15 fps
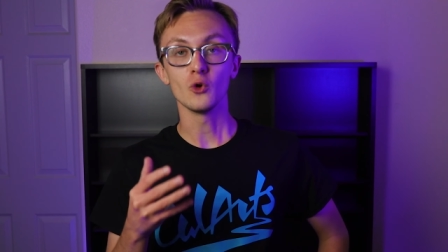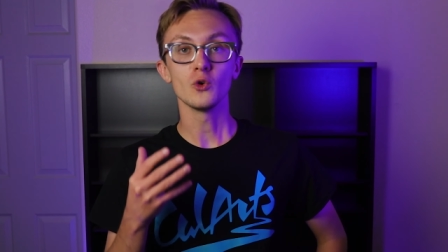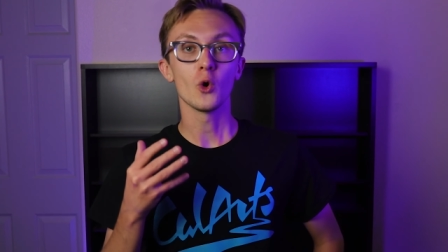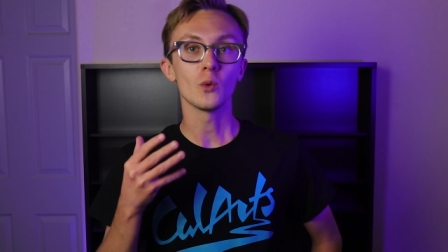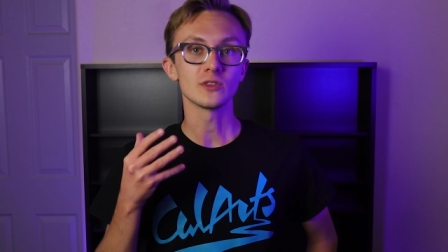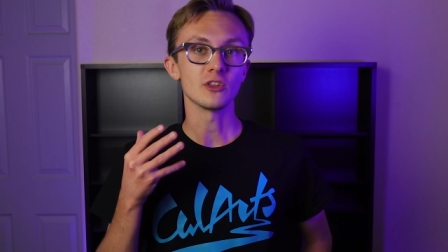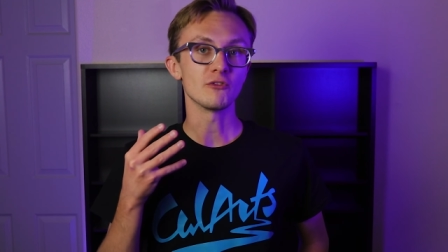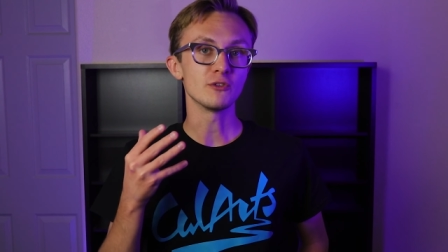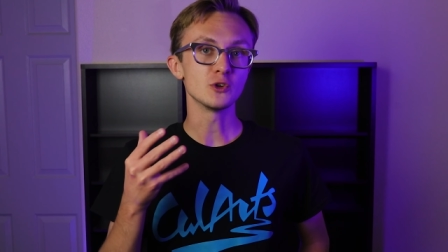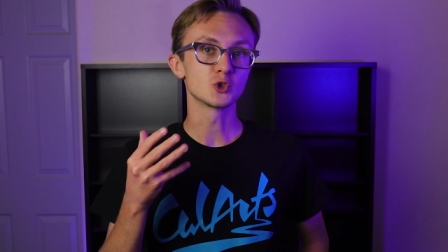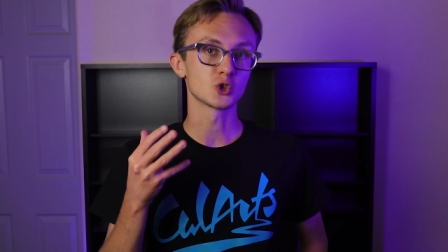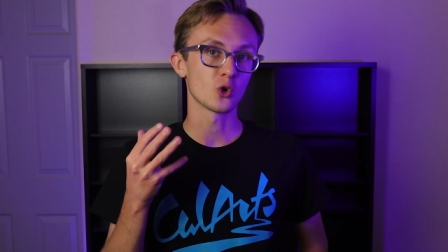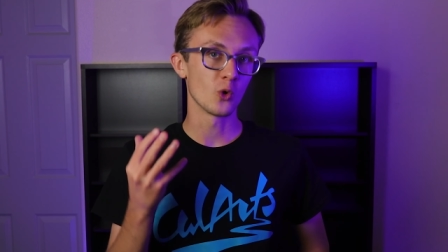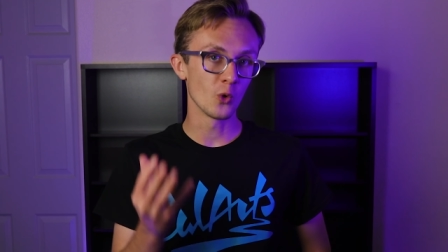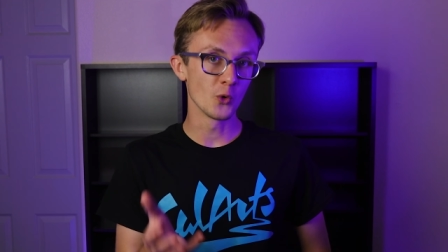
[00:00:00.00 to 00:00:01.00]
don't know what the
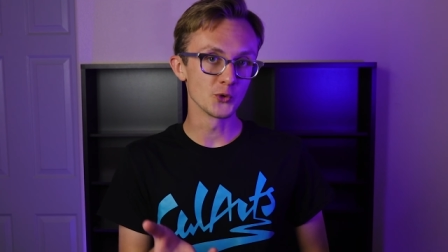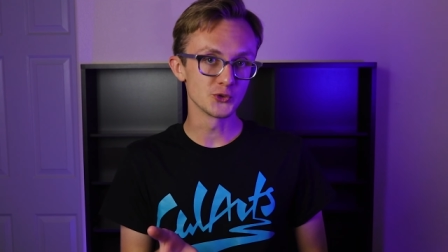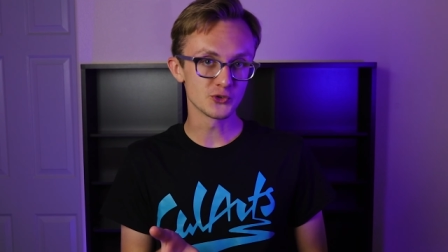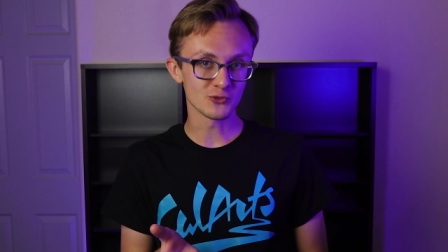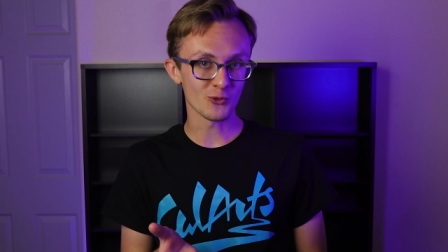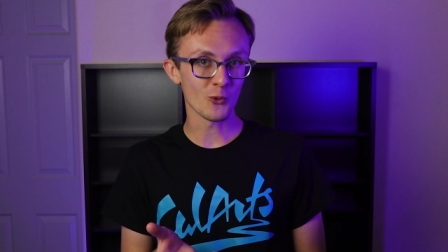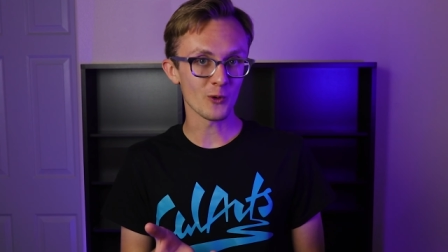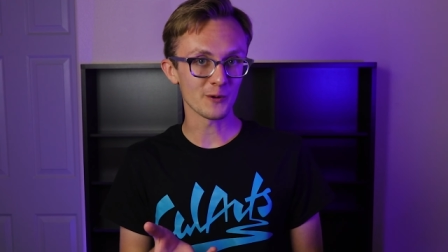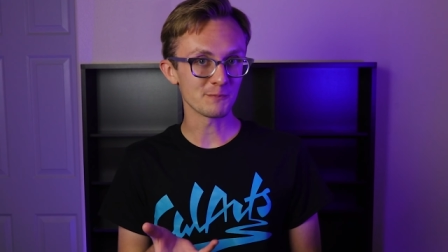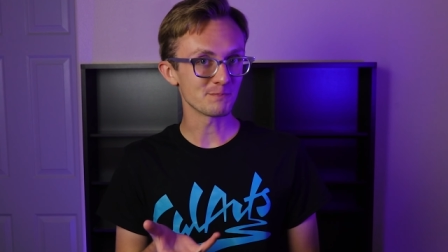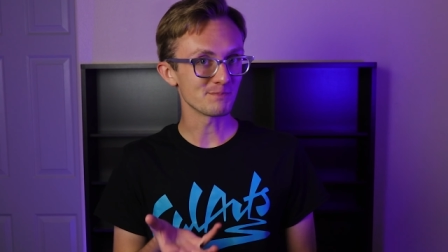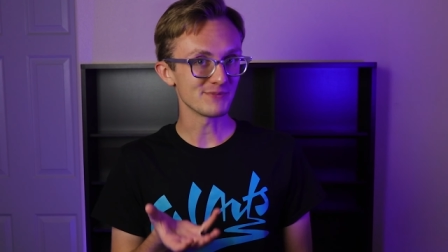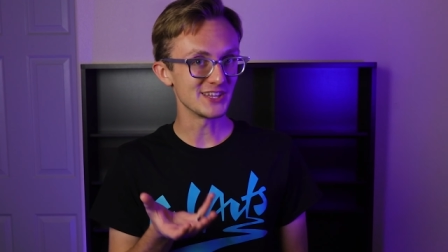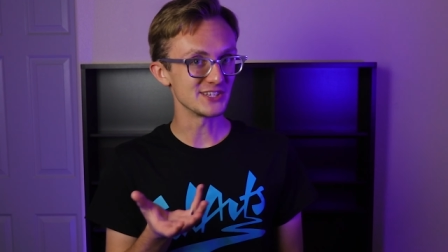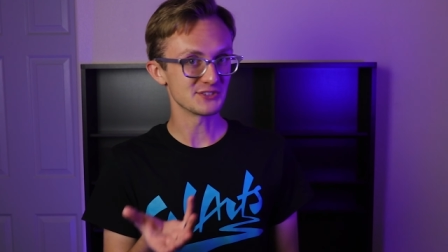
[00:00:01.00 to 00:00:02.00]
future holds for
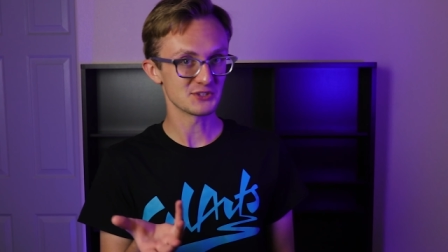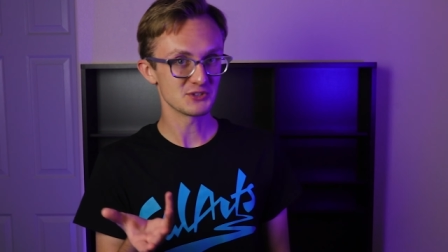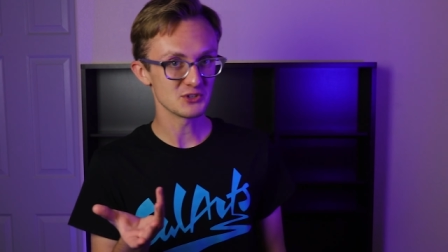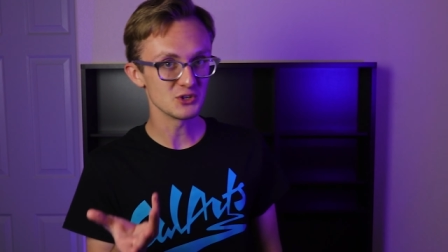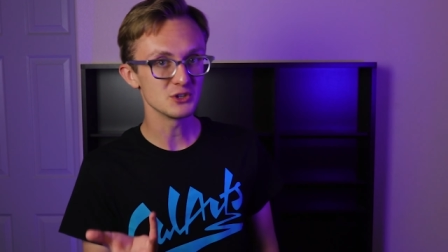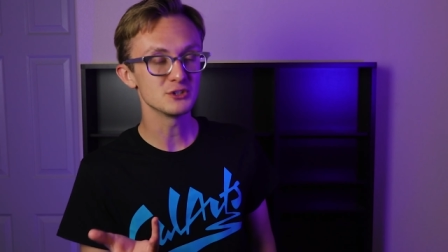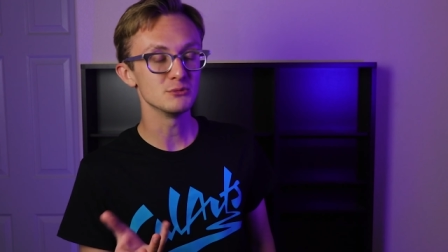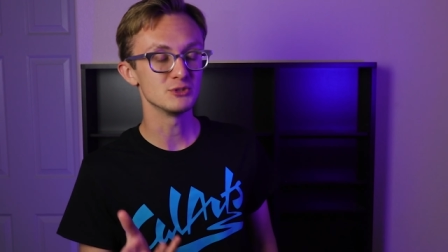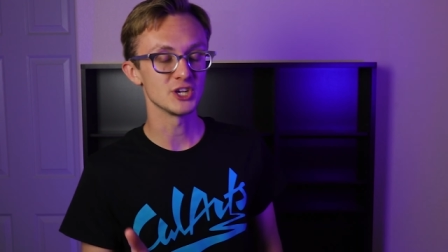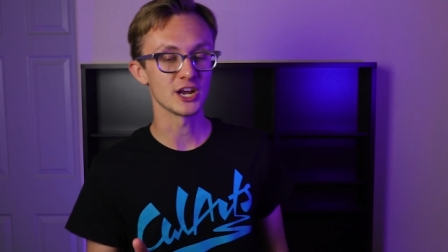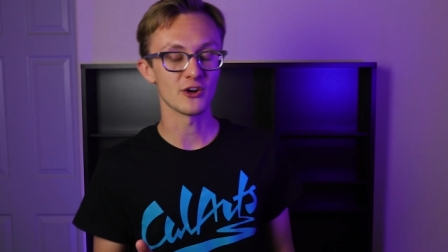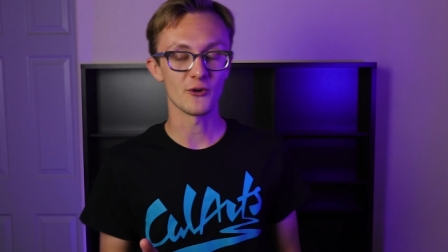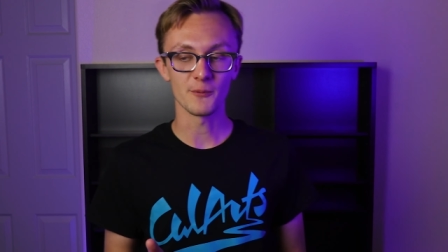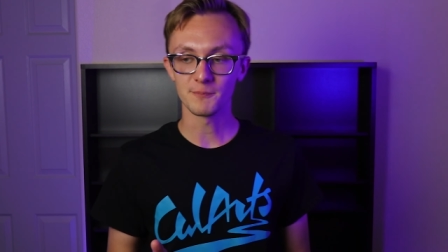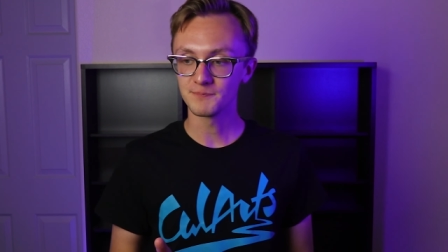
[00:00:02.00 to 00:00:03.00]
this YouTube
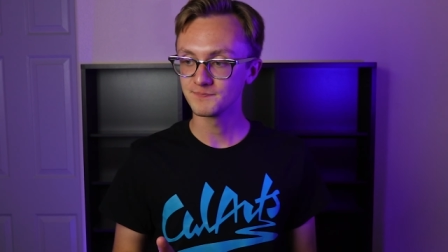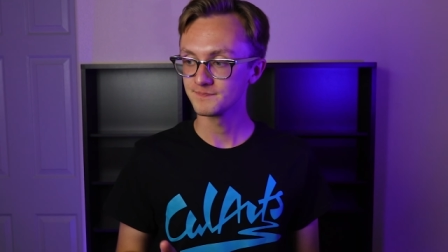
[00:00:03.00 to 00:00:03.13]
channel,